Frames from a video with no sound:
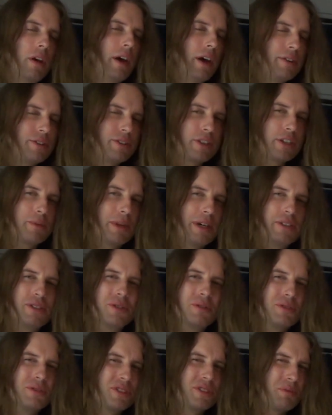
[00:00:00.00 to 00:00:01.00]
I was thinking about
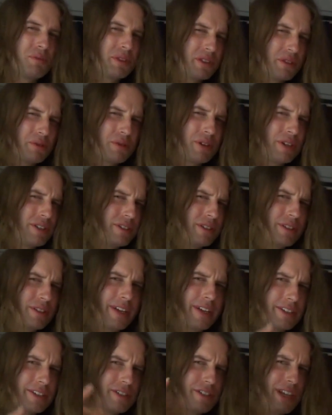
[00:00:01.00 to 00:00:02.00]
doing something crazy
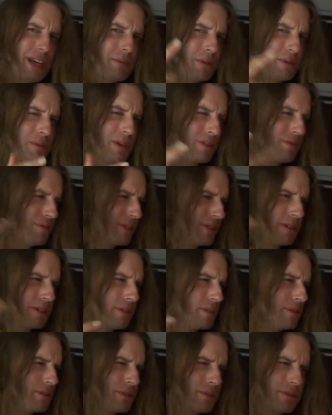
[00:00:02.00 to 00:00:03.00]
like snapping my
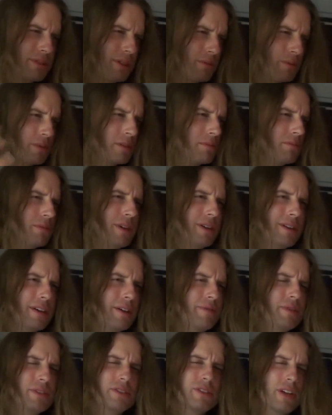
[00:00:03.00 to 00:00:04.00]
fingers or something, but
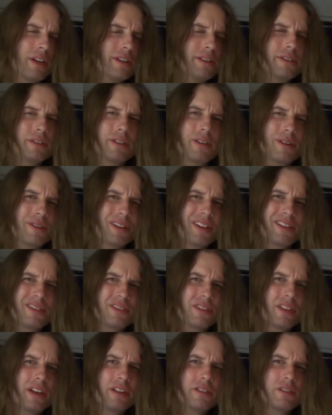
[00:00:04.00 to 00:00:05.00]
I've decided to go
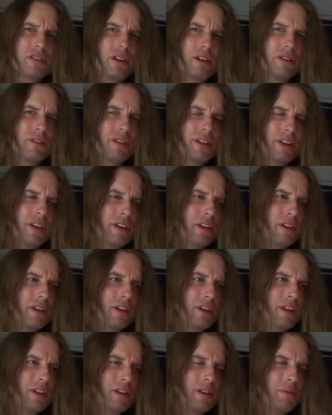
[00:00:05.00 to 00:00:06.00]
against that. So
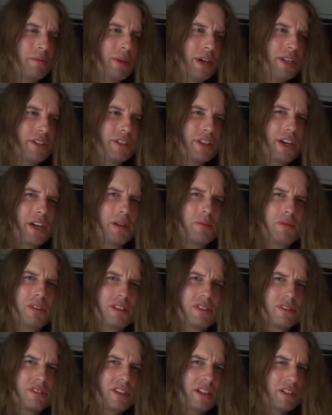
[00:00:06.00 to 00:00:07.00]
by the time
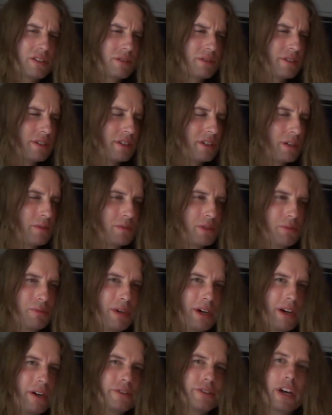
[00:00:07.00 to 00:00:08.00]
this next screen comes
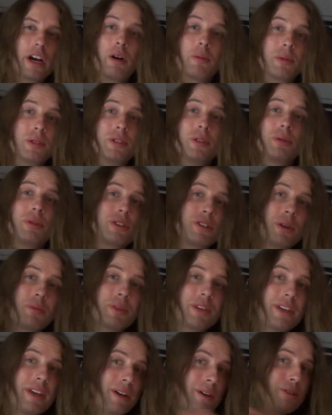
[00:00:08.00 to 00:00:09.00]
about, I'll be doing
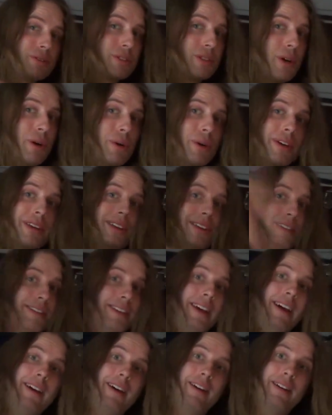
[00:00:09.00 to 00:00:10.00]
something else. So
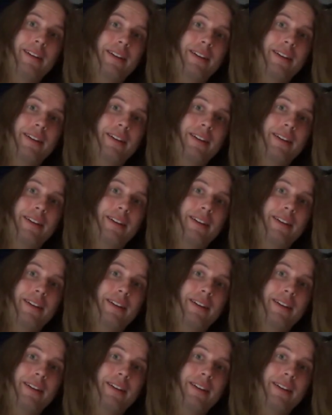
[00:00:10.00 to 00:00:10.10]
yeah.